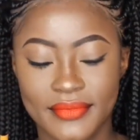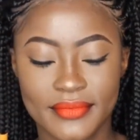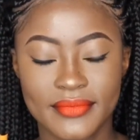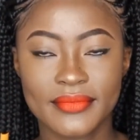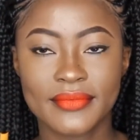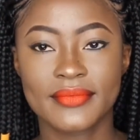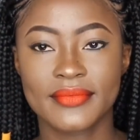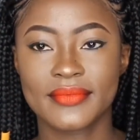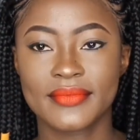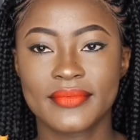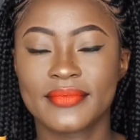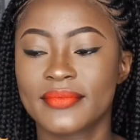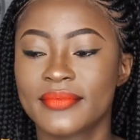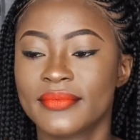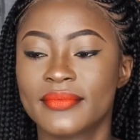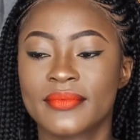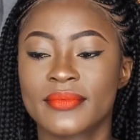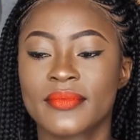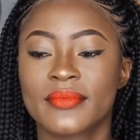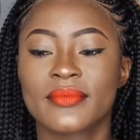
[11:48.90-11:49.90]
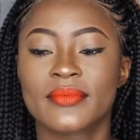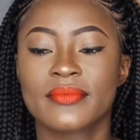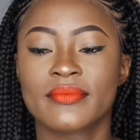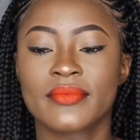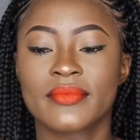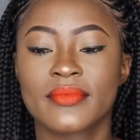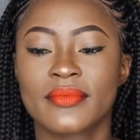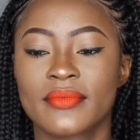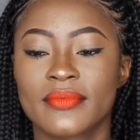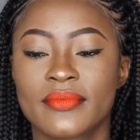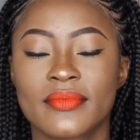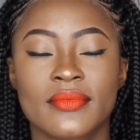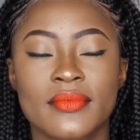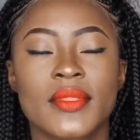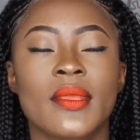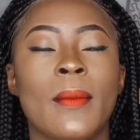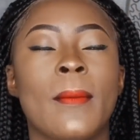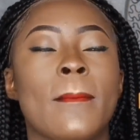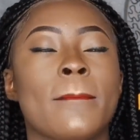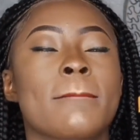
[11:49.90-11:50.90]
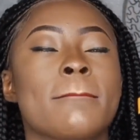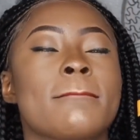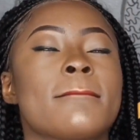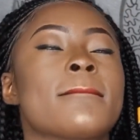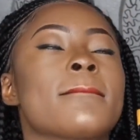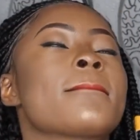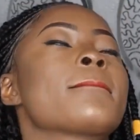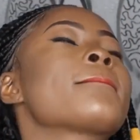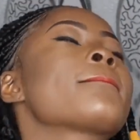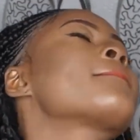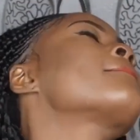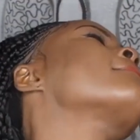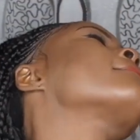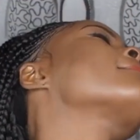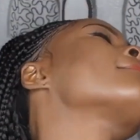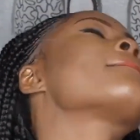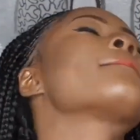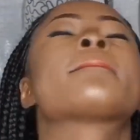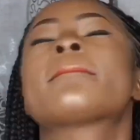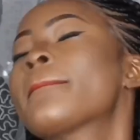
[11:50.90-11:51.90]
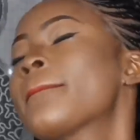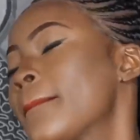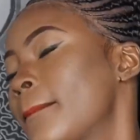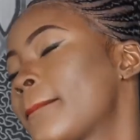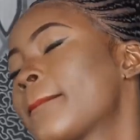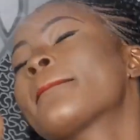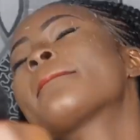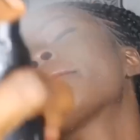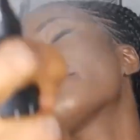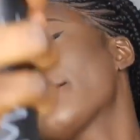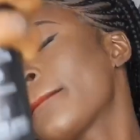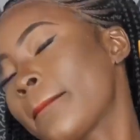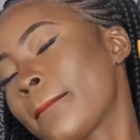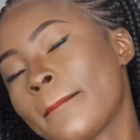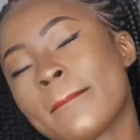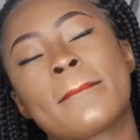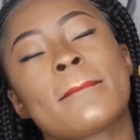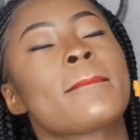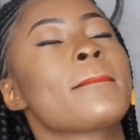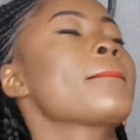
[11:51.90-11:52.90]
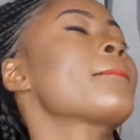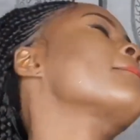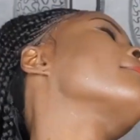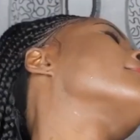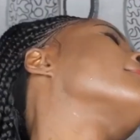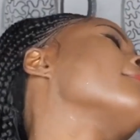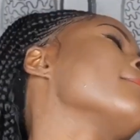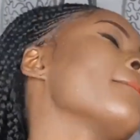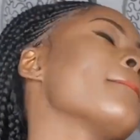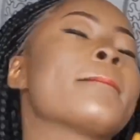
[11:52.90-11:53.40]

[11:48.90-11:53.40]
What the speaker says: is off shoulder to pop, and So I'm mattifying my face with